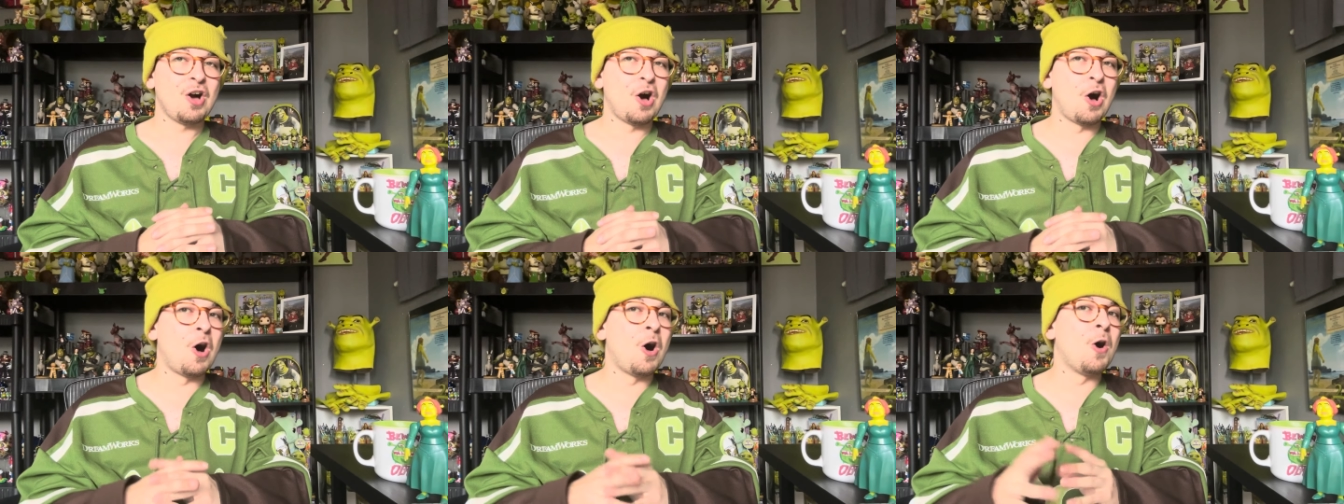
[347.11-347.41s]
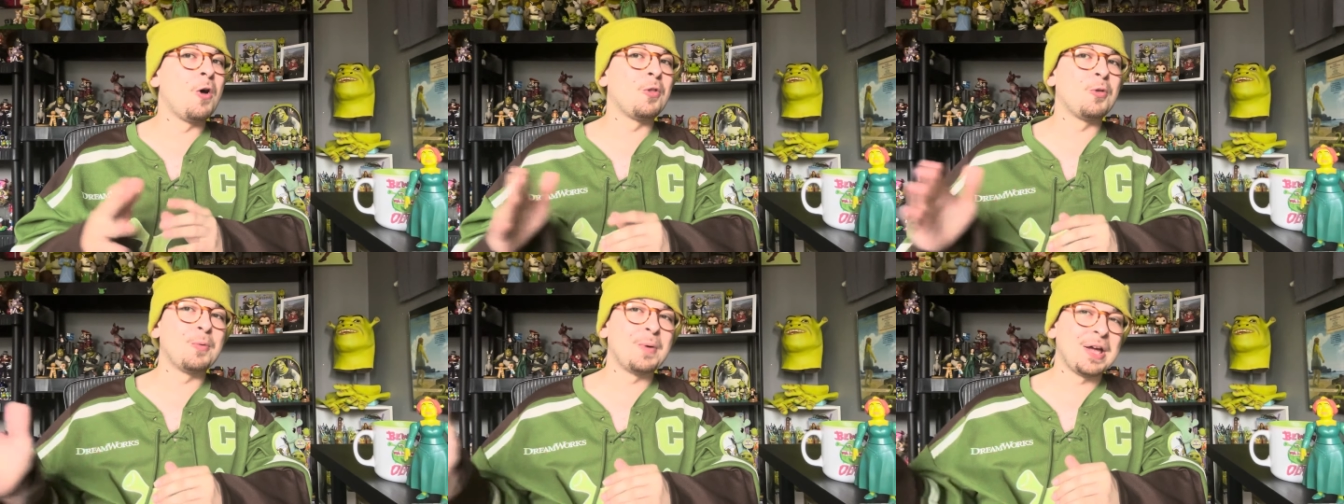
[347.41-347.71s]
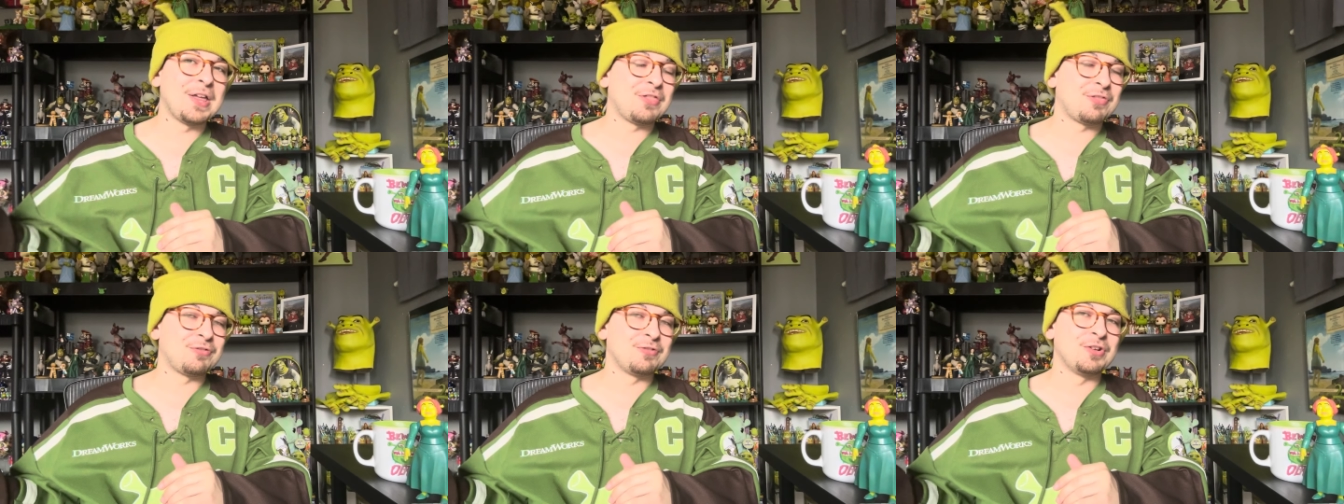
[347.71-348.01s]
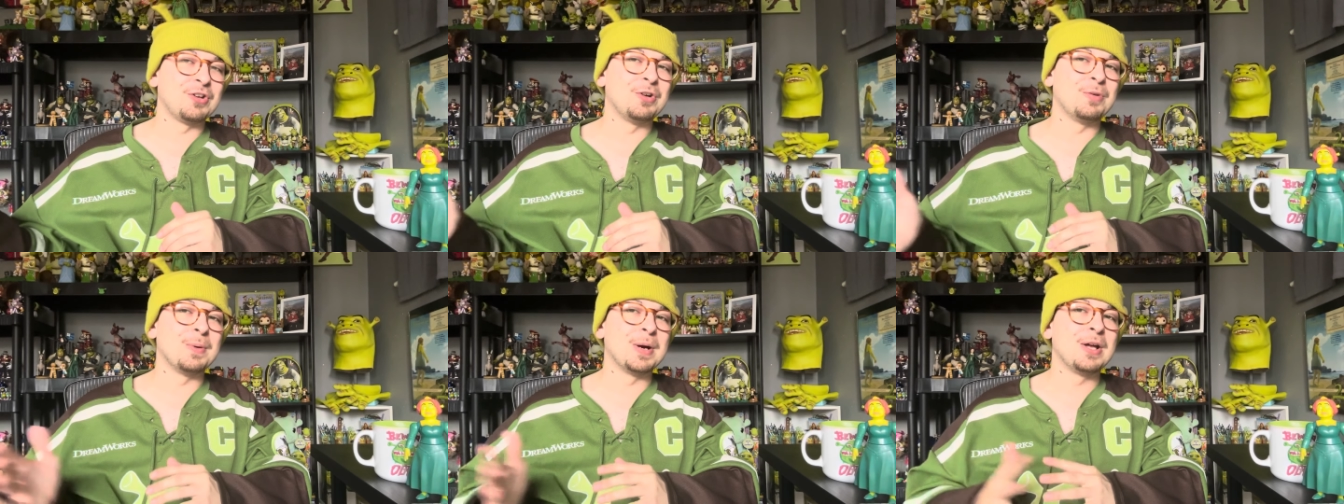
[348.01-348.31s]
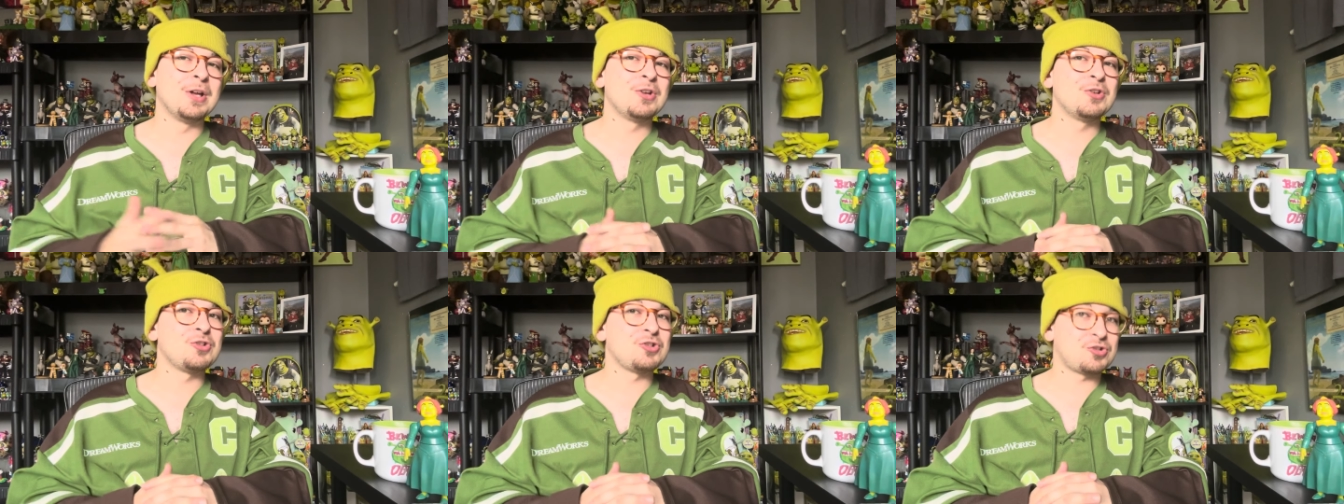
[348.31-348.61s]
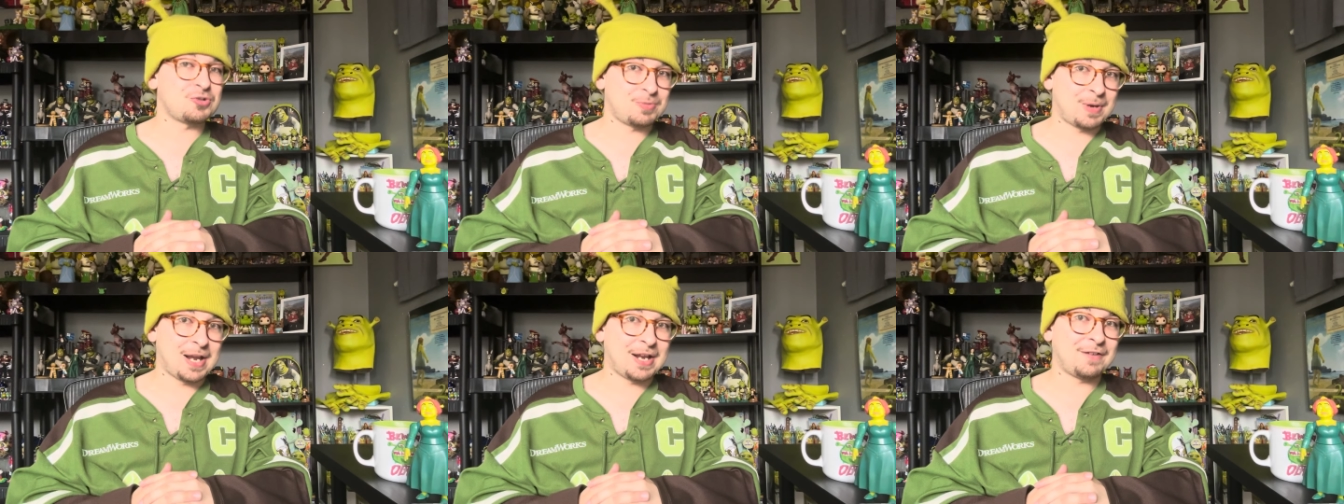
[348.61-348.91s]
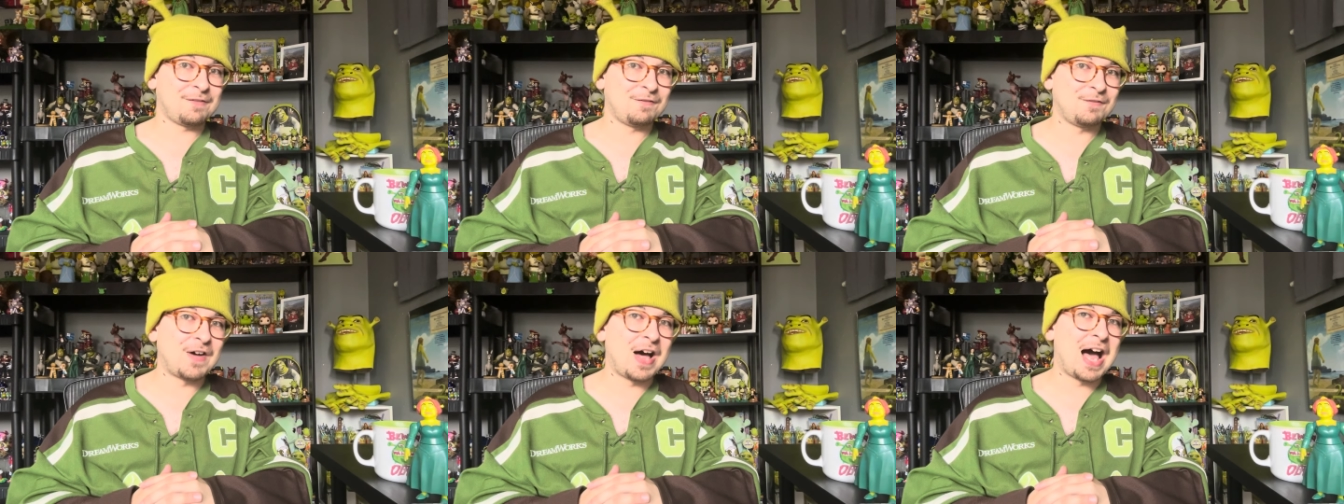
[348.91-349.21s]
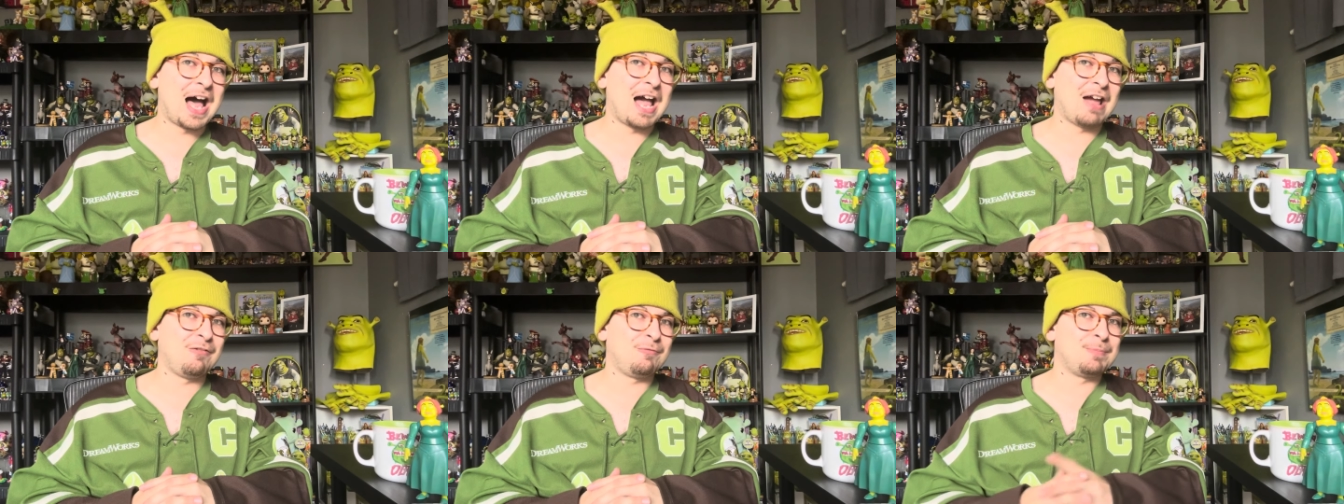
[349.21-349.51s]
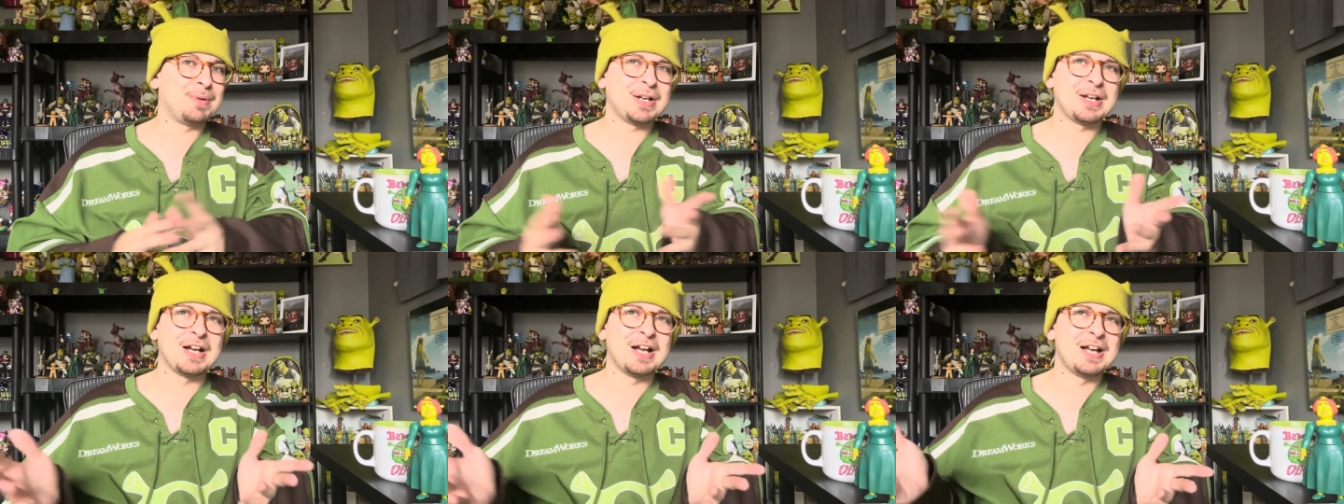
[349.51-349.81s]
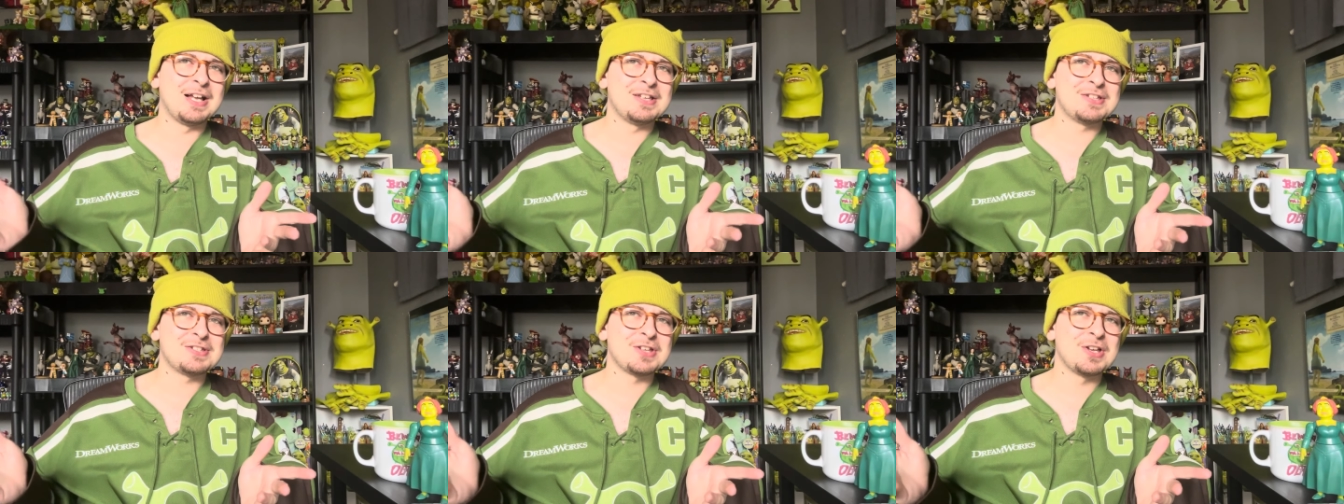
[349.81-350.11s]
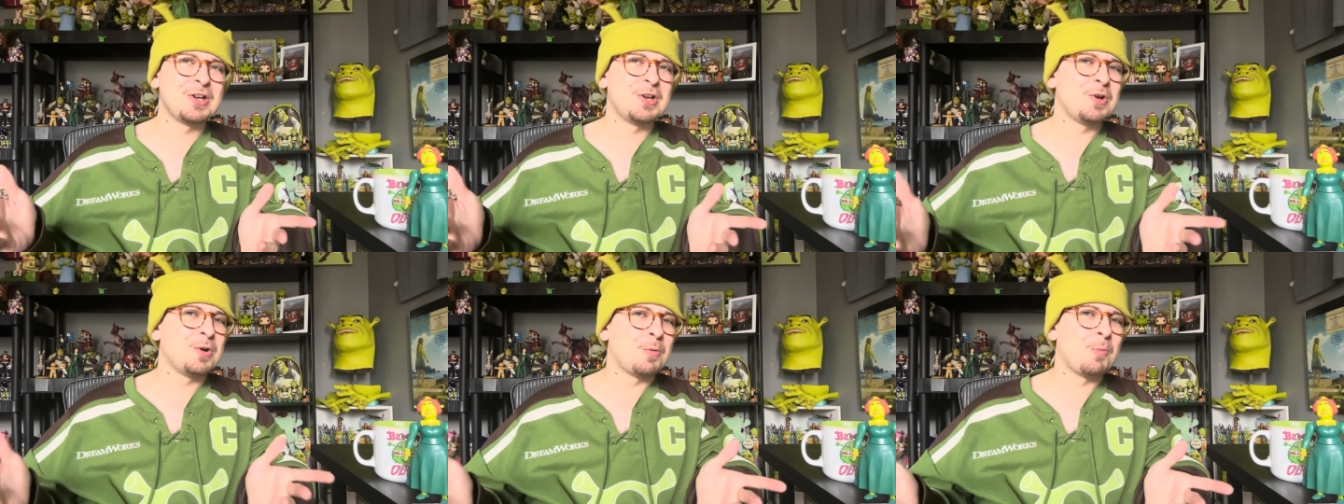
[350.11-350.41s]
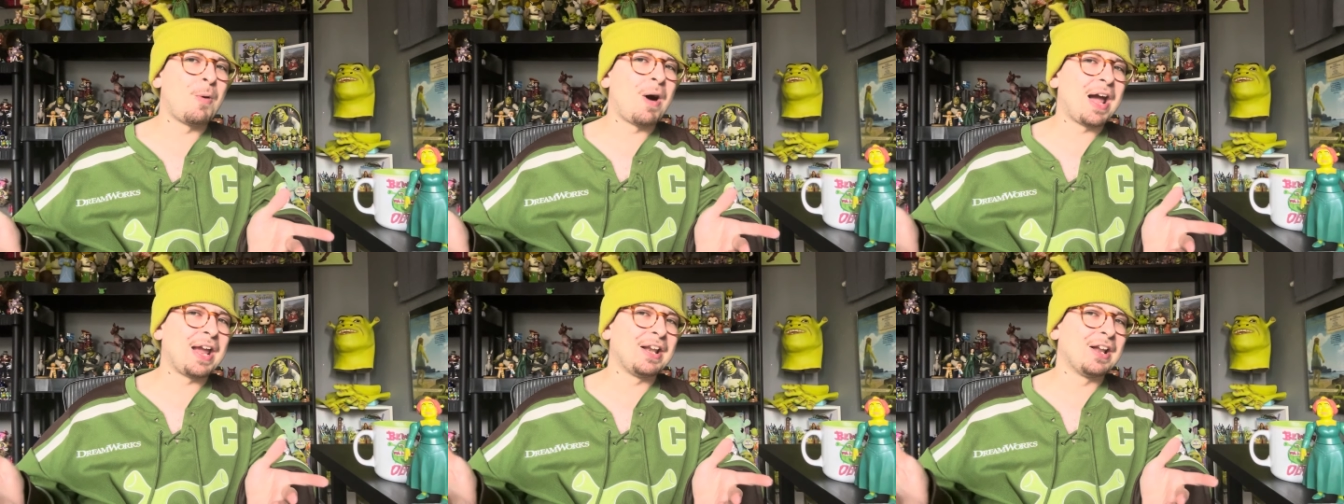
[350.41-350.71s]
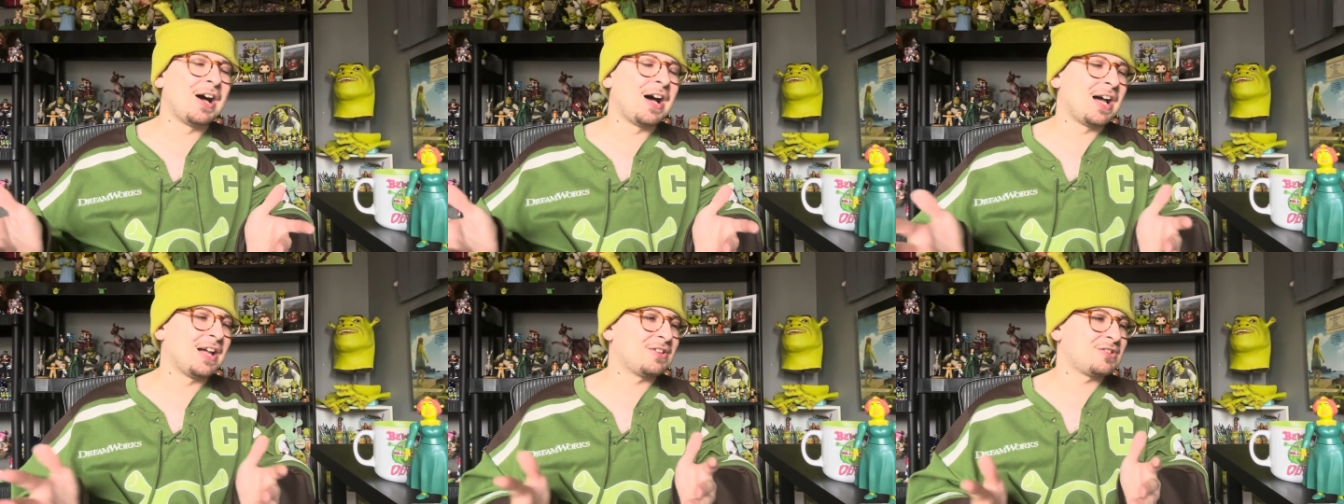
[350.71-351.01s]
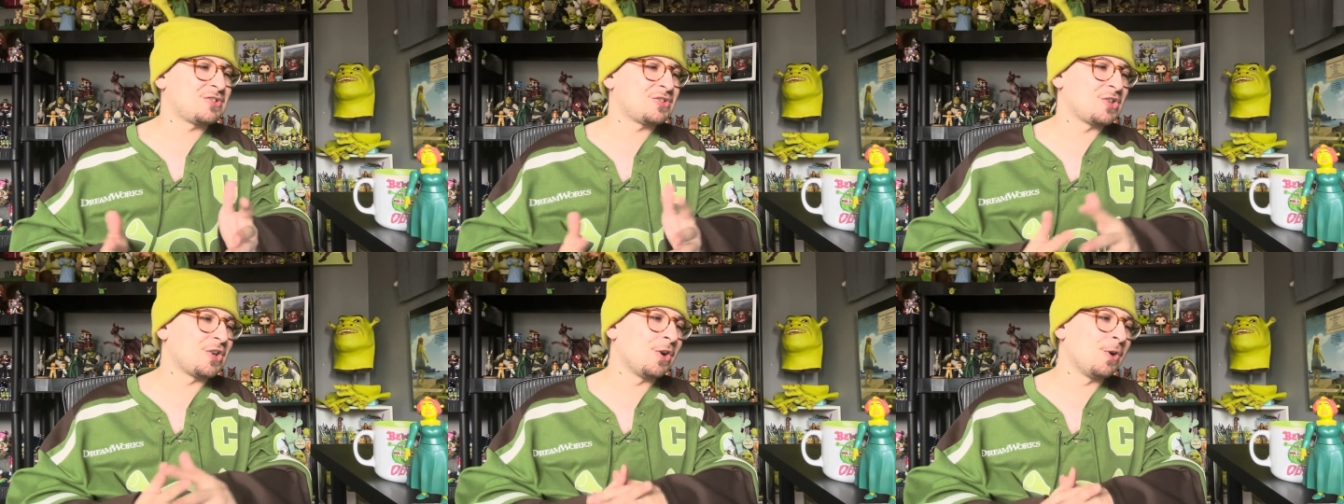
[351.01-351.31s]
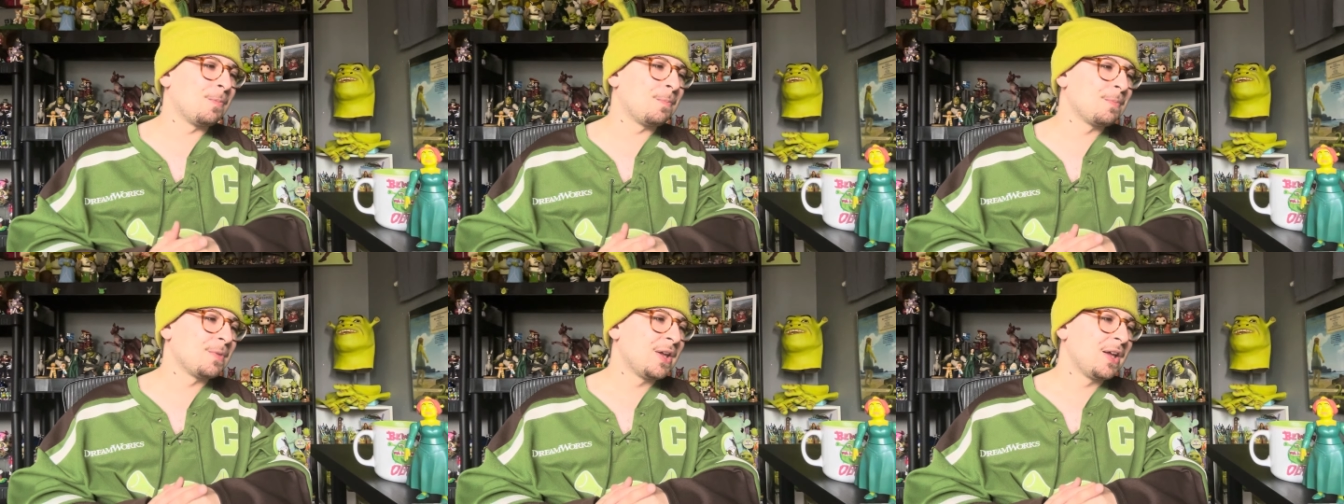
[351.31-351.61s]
all the way through Shrek 5, because why not? So